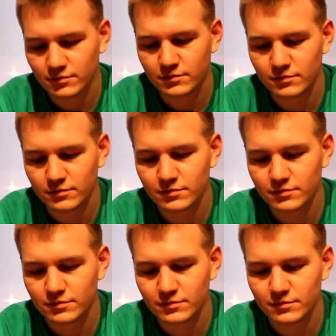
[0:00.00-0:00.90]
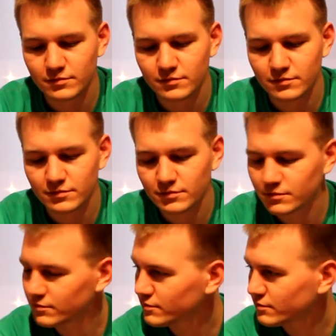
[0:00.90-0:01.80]

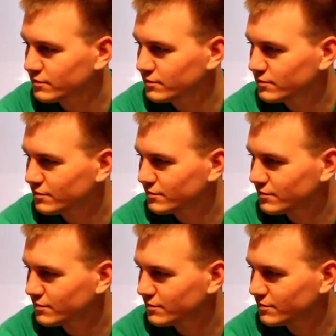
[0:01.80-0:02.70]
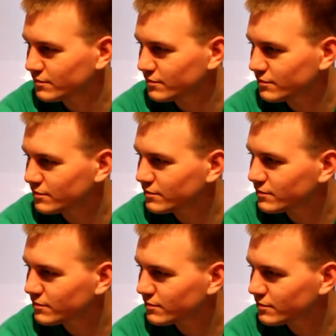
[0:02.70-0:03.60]

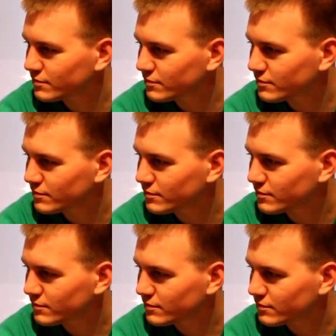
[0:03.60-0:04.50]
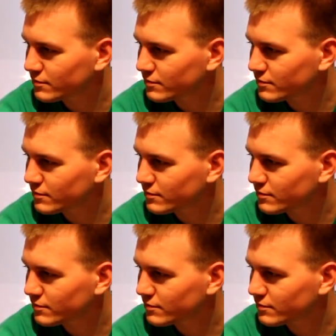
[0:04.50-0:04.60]
[no speech]